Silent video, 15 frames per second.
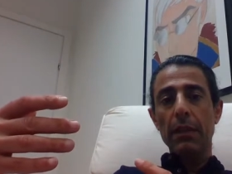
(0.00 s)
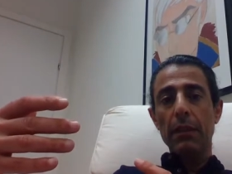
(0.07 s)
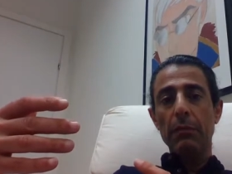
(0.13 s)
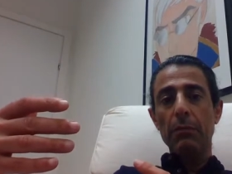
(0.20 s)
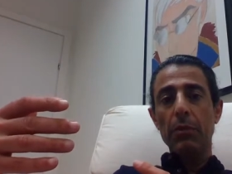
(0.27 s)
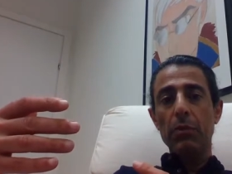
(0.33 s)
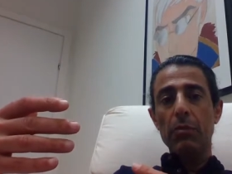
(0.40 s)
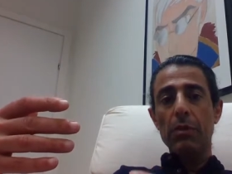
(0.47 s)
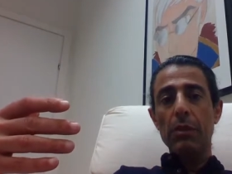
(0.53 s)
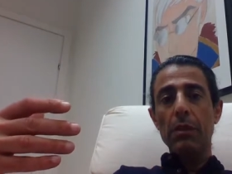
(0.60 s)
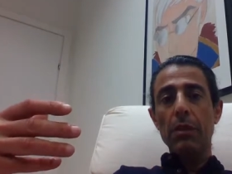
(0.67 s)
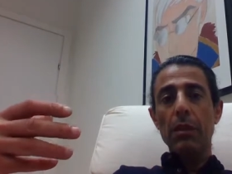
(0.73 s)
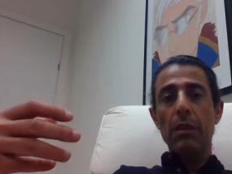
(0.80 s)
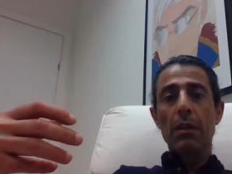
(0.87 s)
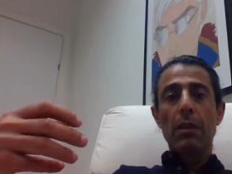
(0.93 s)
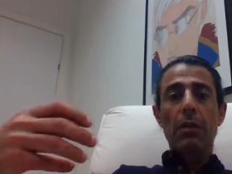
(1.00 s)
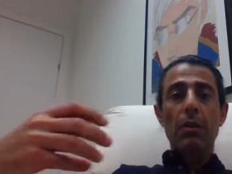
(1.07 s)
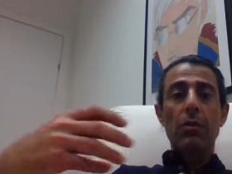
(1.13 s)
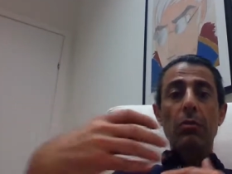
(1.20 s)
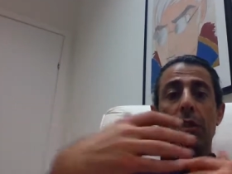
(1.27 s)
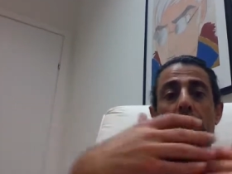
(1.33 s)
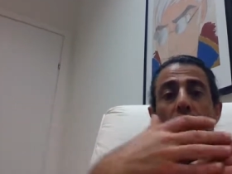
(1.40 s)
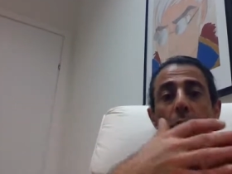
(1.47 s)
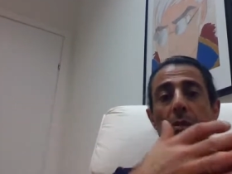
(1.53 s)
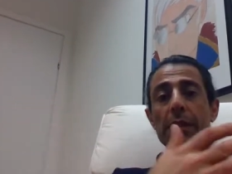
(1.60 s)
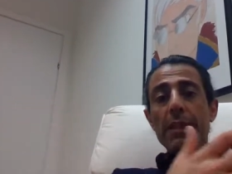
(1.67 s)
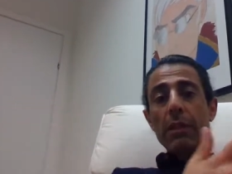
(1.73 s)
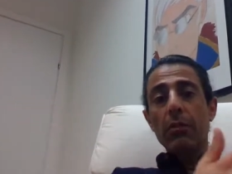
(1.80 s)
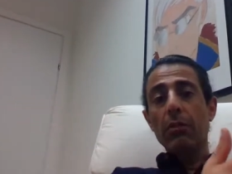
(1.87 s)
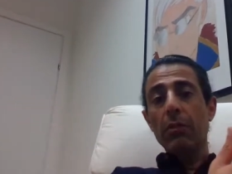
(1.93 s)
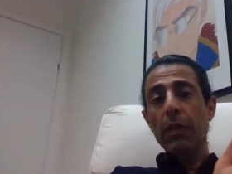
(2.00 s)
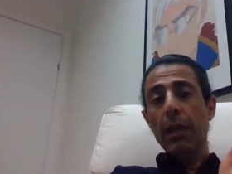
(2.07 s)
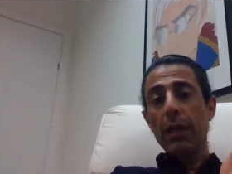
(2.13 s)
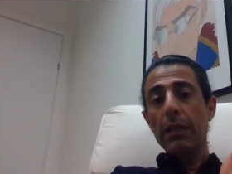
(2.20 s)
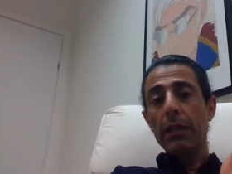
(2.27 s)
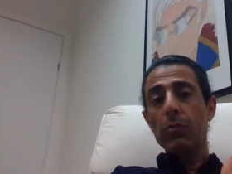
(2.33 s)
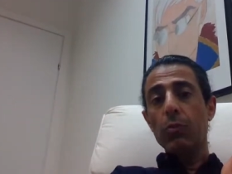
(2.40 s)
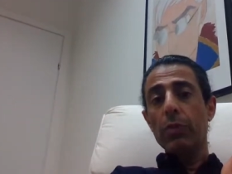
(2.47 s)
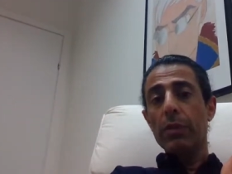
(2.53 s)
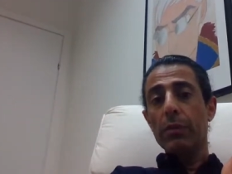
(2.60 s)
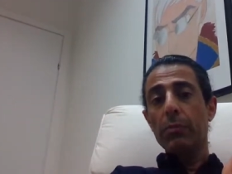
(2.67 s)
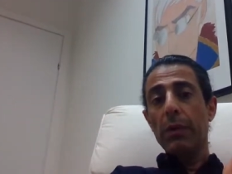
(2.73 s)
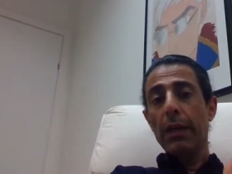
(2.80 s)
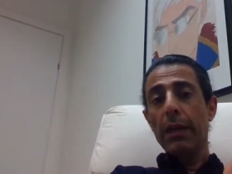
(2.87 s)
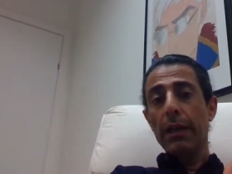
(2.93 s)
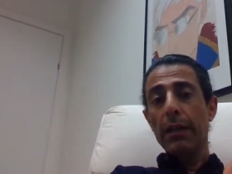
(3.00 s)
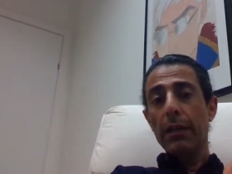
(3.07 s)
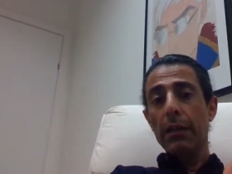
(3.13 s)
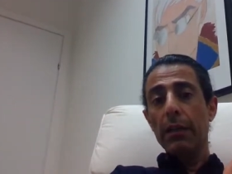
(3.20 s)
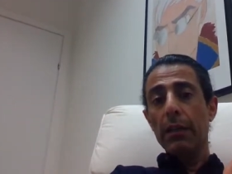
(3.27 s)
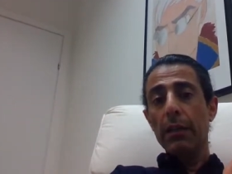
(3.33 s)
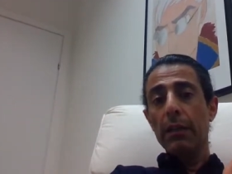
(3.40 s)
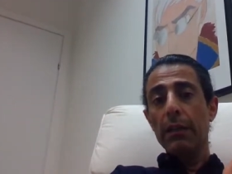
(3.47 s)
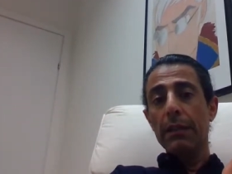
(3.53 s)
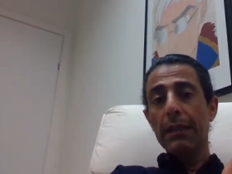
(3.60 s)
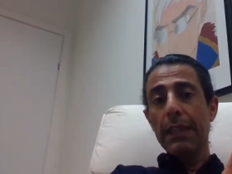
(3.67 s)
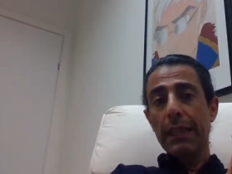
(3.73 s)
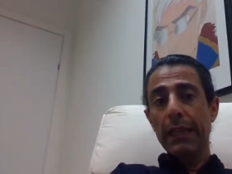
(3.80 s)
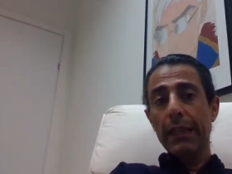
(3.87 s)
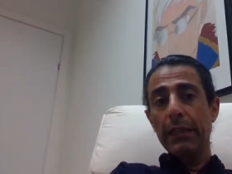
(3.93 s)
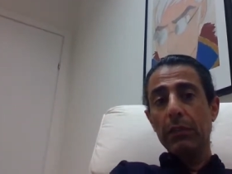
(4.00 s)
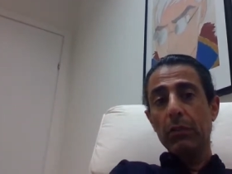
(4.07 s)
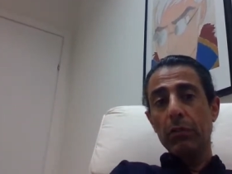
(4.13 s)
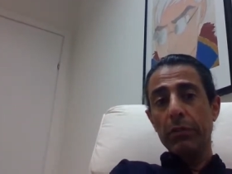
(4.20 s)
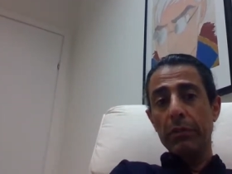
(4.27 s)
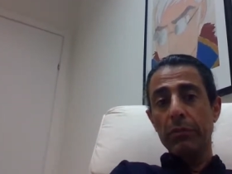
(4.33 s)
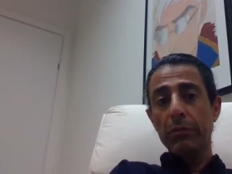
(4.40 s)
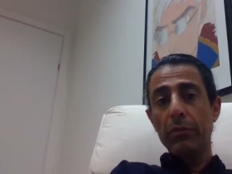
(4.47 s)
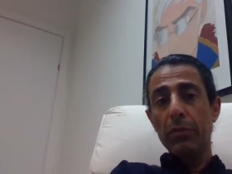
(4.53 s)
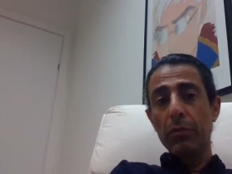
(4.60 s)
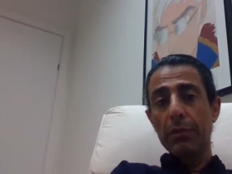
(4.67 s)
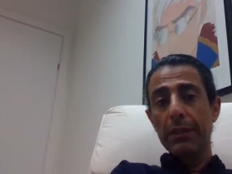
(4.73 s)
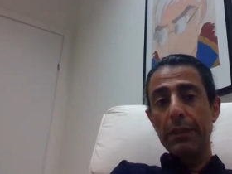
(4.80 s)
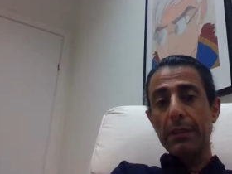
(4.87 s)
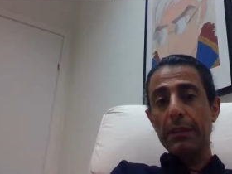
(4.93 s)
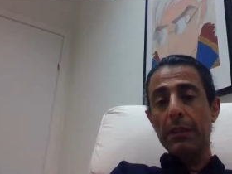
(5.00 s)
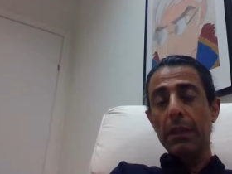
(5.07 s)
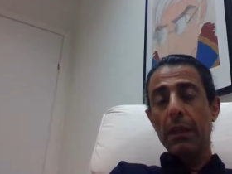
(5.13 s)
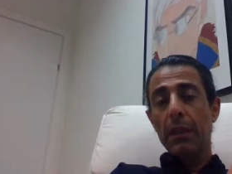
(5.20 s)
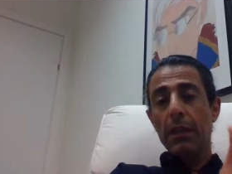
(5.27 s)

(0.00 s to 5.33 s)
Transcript: I'm using. You need to synchronize with my directory of users.